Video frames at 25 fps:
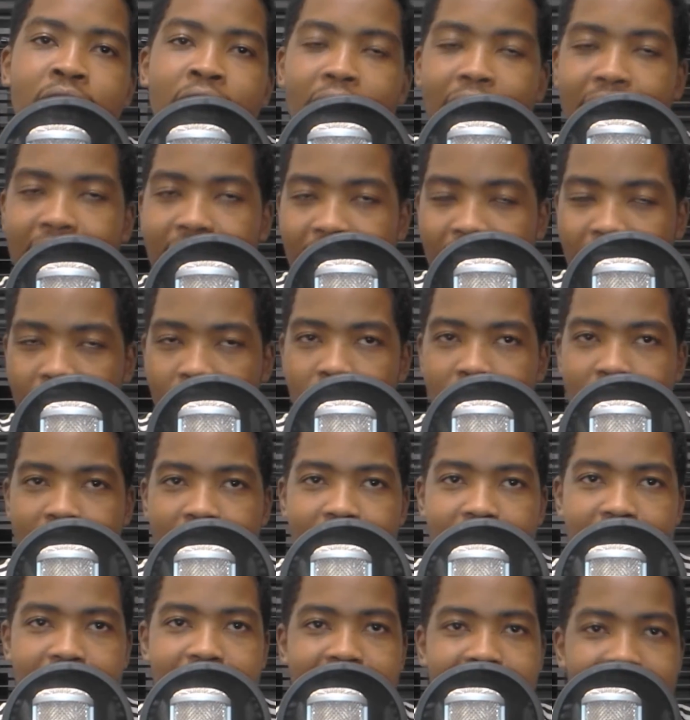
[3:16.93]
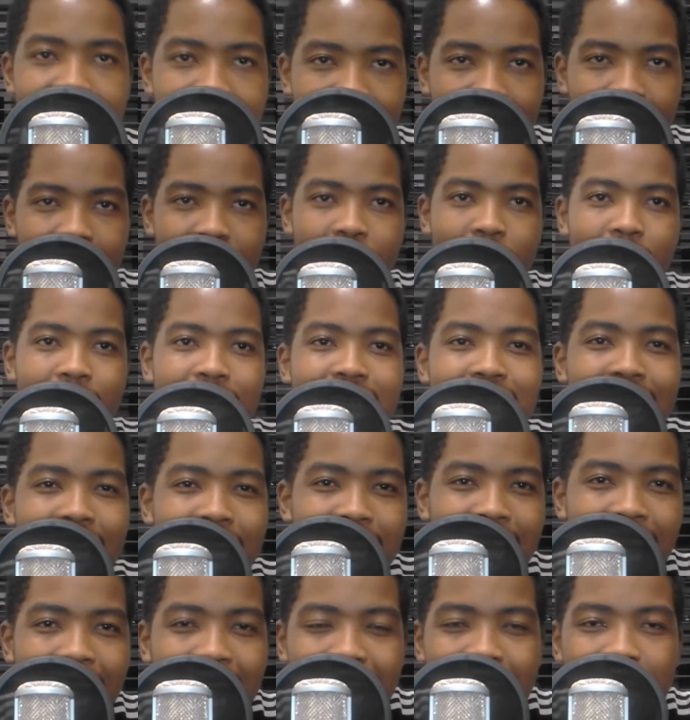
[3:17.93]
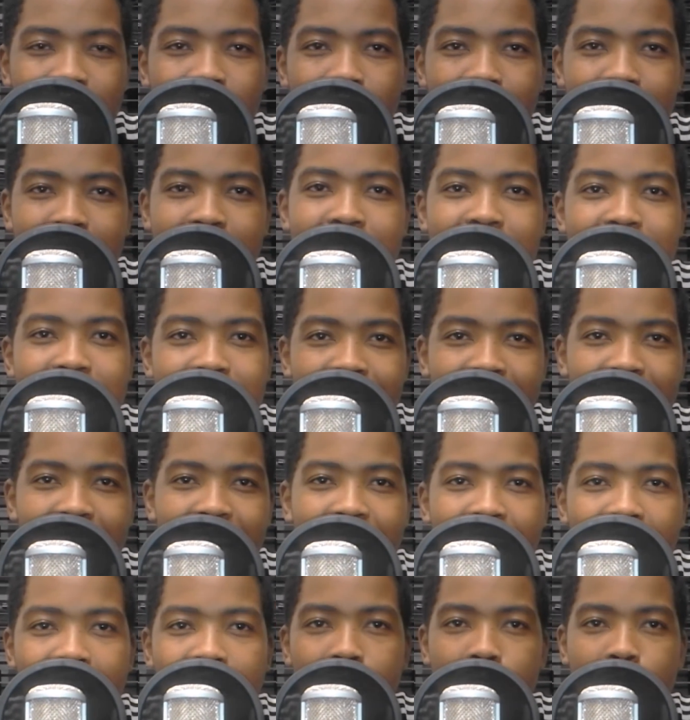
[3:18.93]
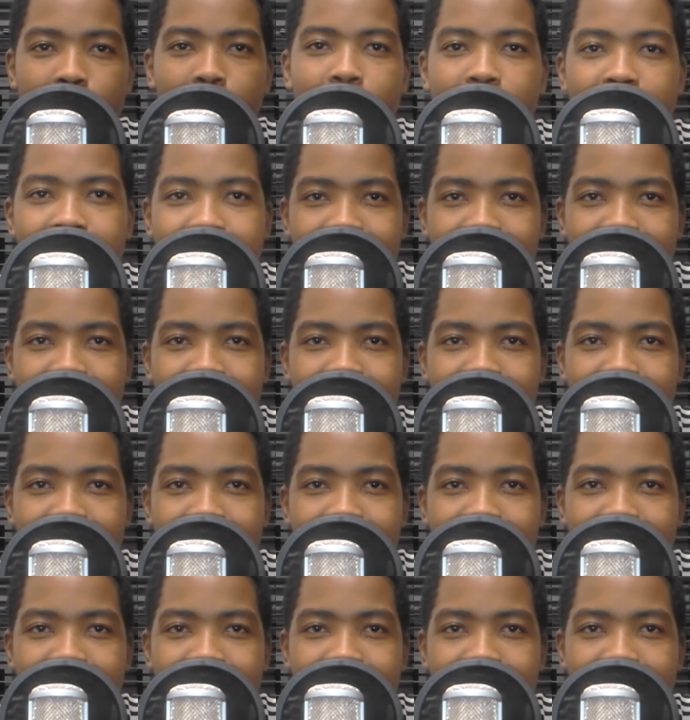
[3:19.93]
And I looked at this guy and I was like, I don't understand how you've